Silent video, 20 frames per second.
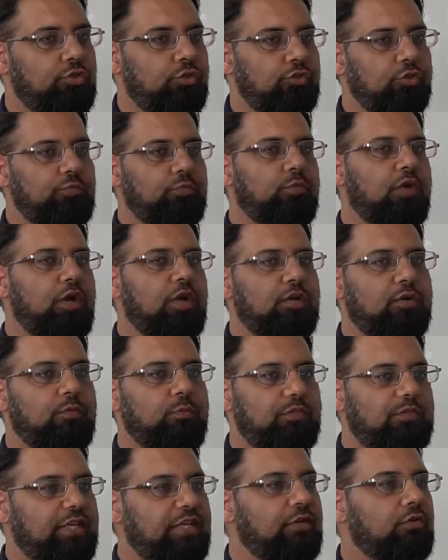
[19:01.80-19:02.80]
you work
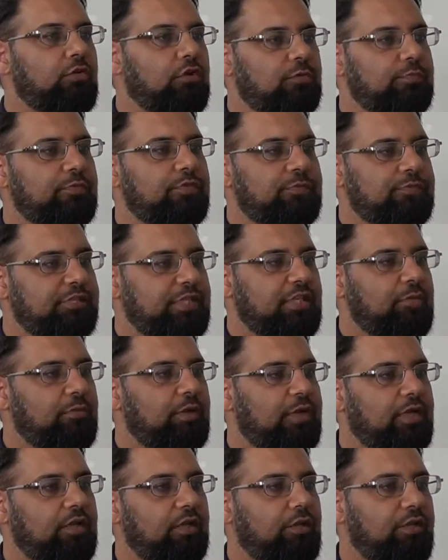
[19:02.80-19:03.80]
with any non-Muslims
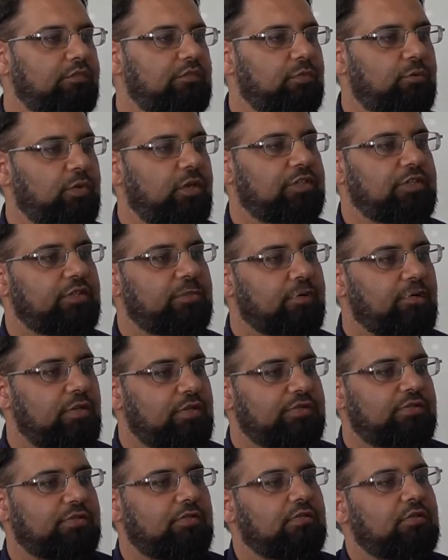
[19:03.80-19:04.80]
anywhere, or have you worked in the past?